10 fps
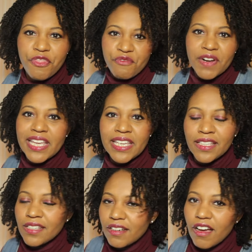
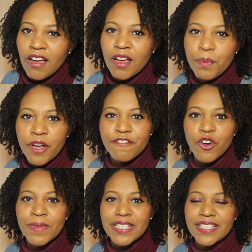3
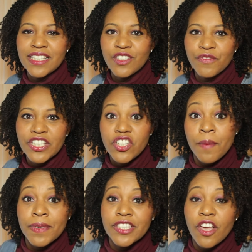performances of each
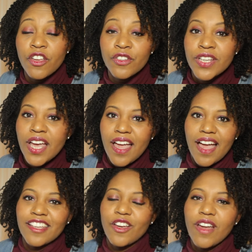episode
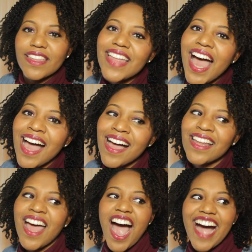and go like
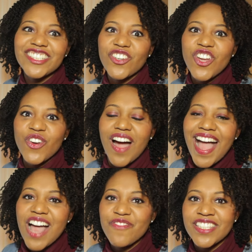that. I don't know, I
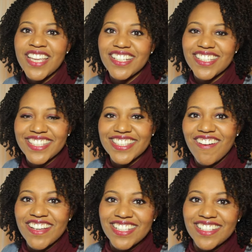haven't yet
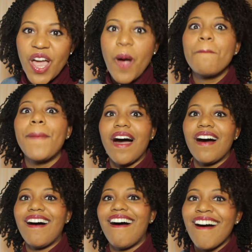decided,
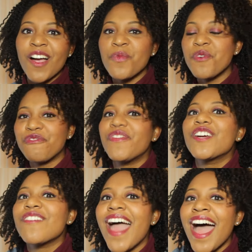but I will
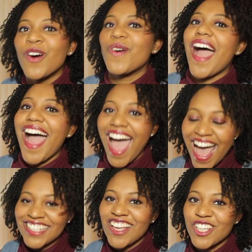figure it out
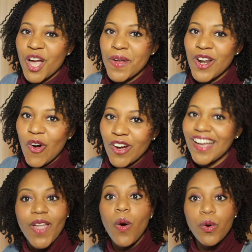as I go along.
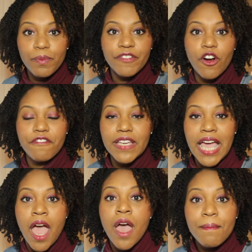Oh, before I
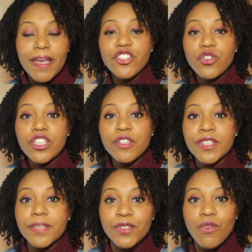forget, make sure you
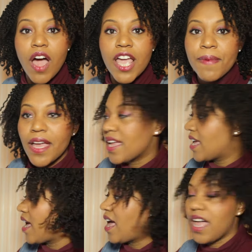subscribe
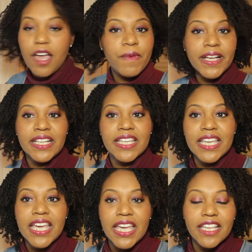by
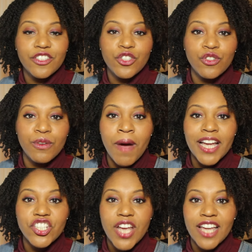clicking here to
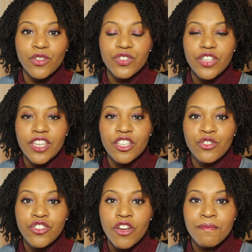my channel so that
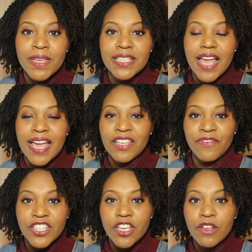you don't miss any
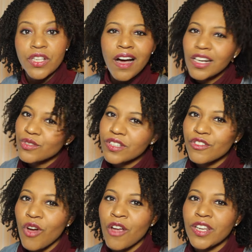videos. I'll
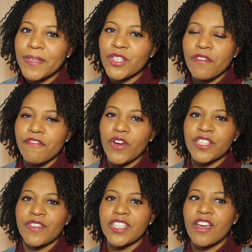also not only be doing
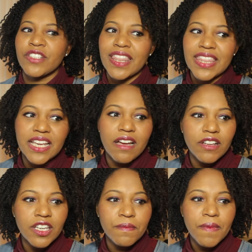voice videos, I think I'm
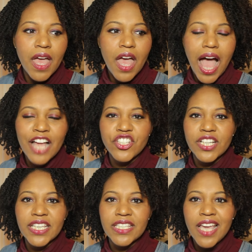gonna
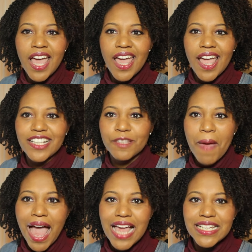actually
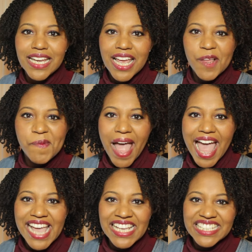expand
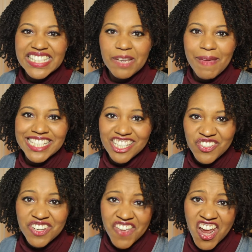my cinematic
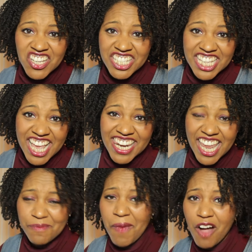universe
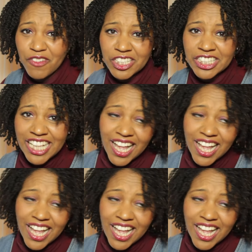like Marvel,